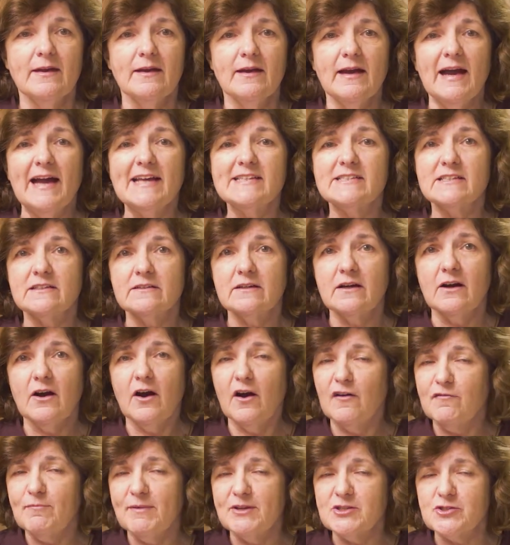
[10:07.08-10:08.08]
As
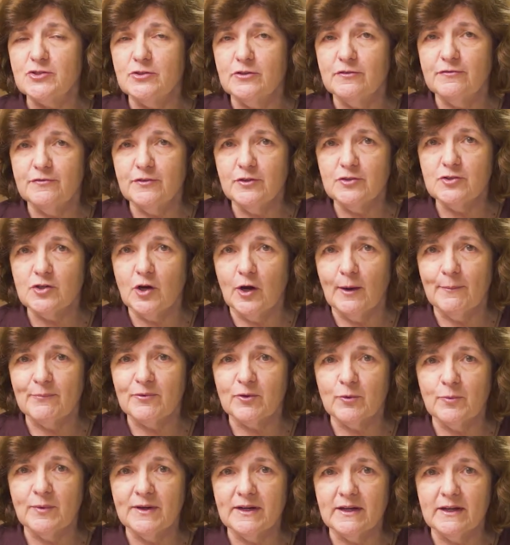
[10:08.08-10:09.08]
I've mentioned a few times
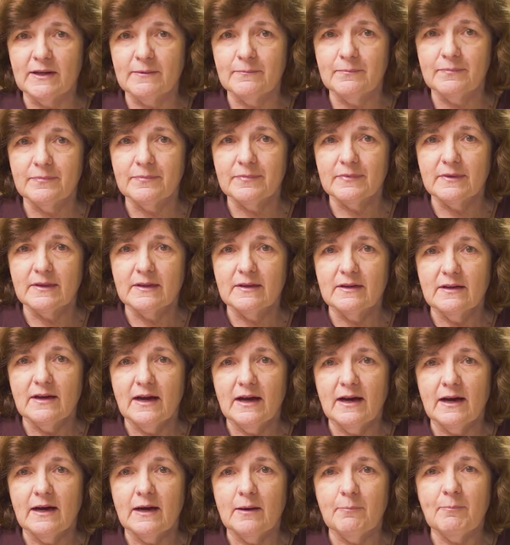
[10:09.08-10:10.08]
already,
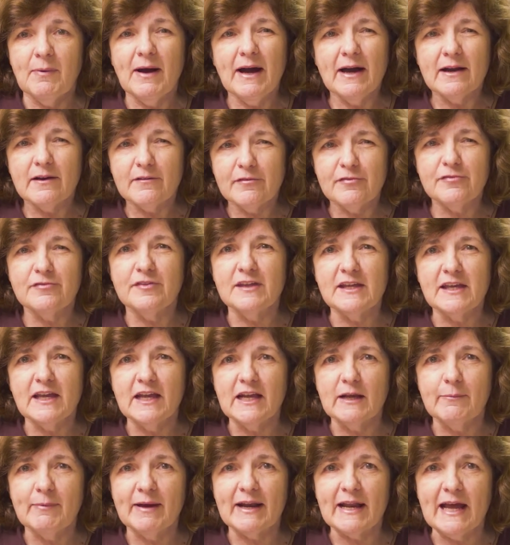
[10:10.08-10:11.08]
part of
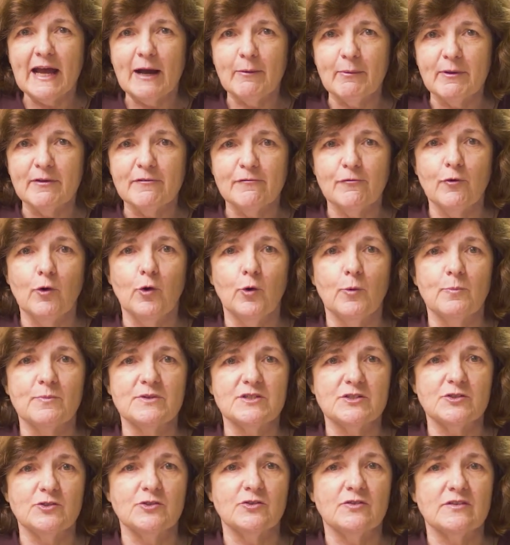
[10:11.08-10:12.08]
thinking about how we form
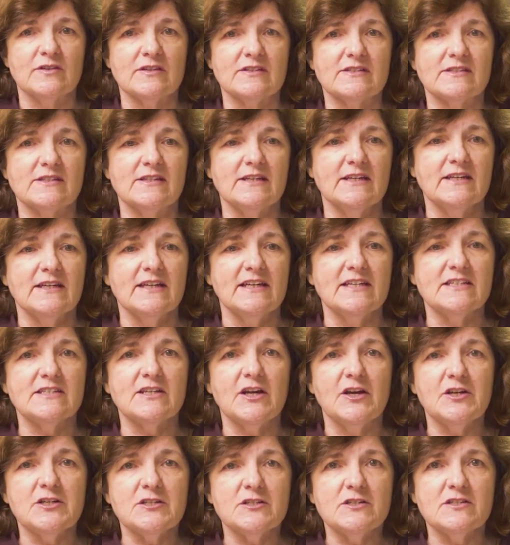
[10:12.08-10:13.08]
students is
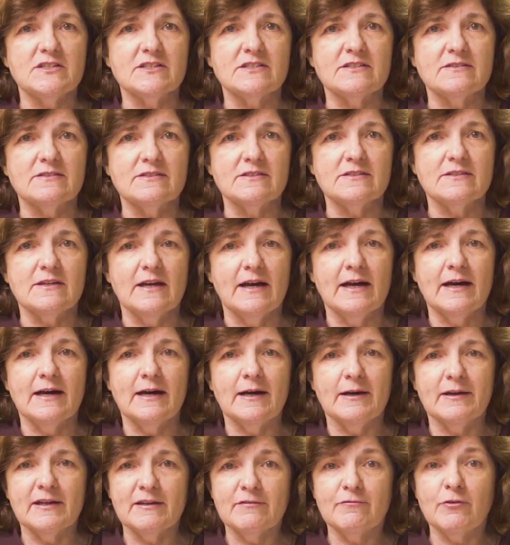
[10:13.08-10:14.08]
going to
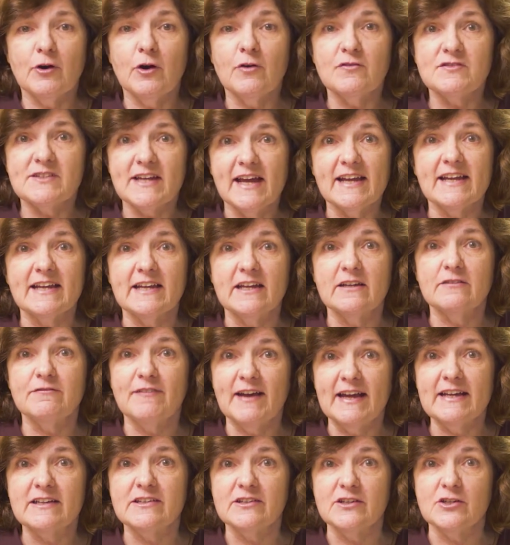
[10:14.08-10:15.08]
involve taking
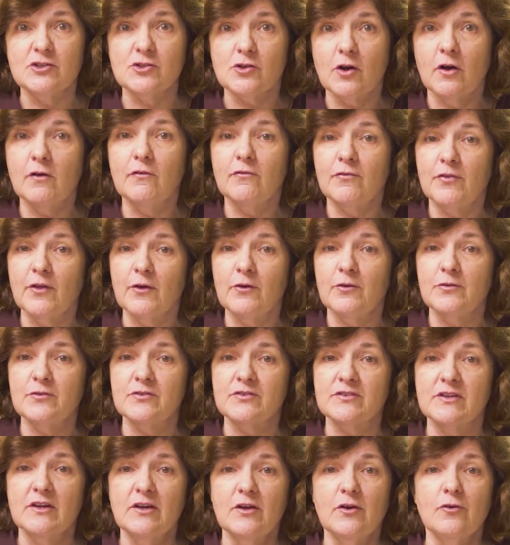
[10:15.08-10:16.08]
advantage of
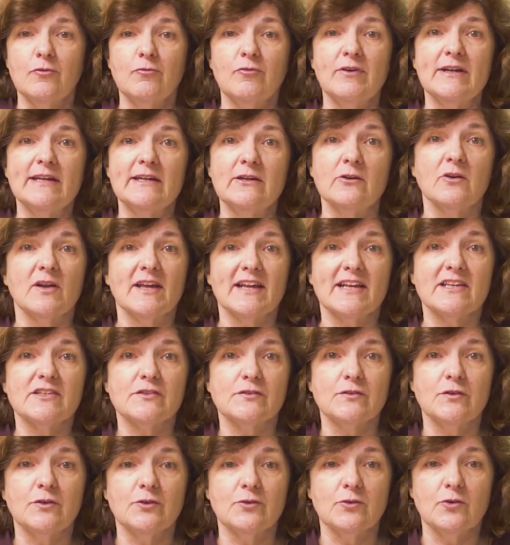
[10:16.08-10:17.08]
those real
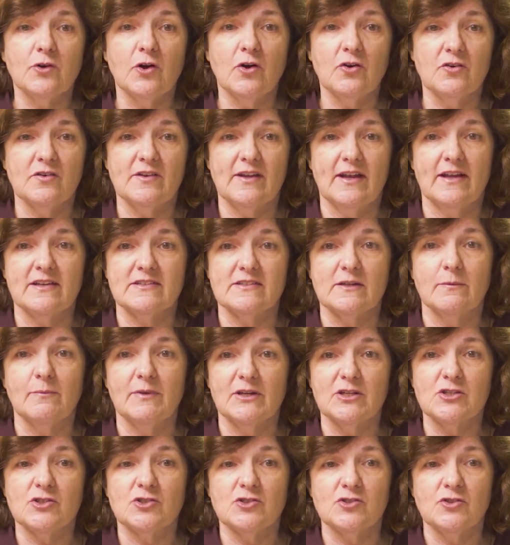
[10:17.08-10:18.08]
external contexts in
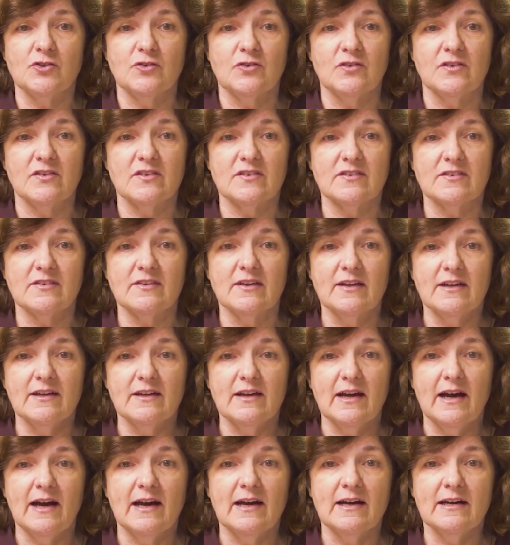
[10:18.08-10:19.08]
which students
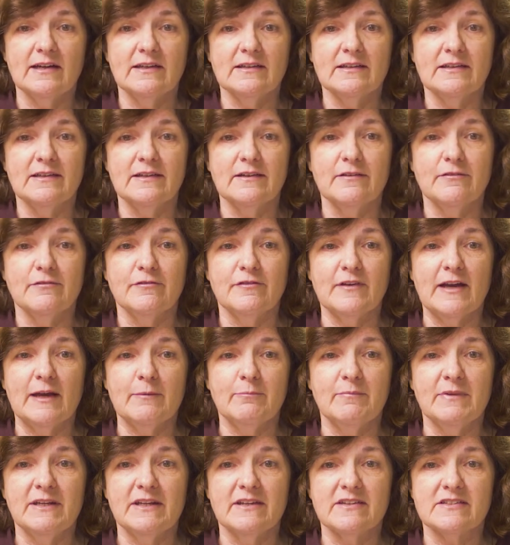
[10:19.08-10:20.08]
live
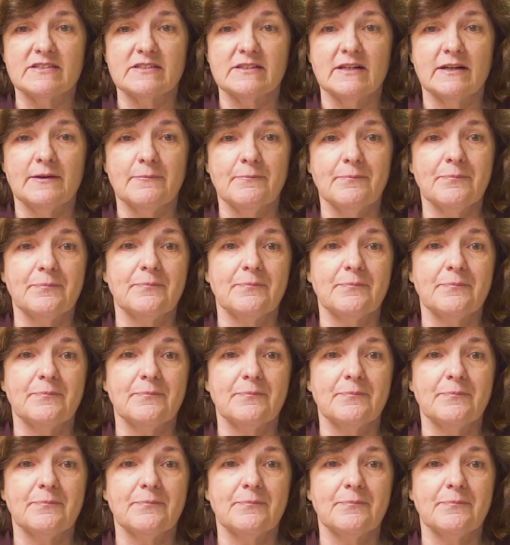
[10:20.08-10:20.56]
and minister.